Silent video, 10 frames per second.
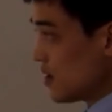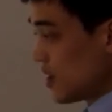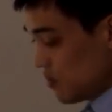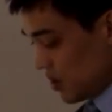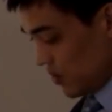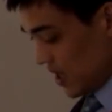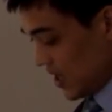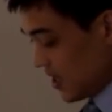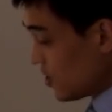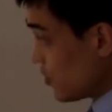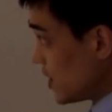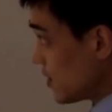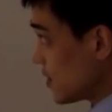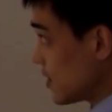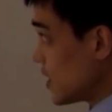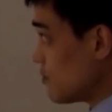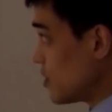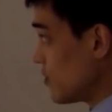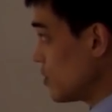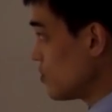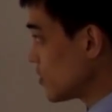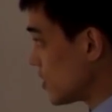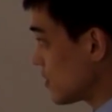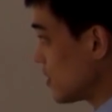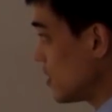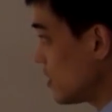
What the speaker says: Then when we increase the number of users,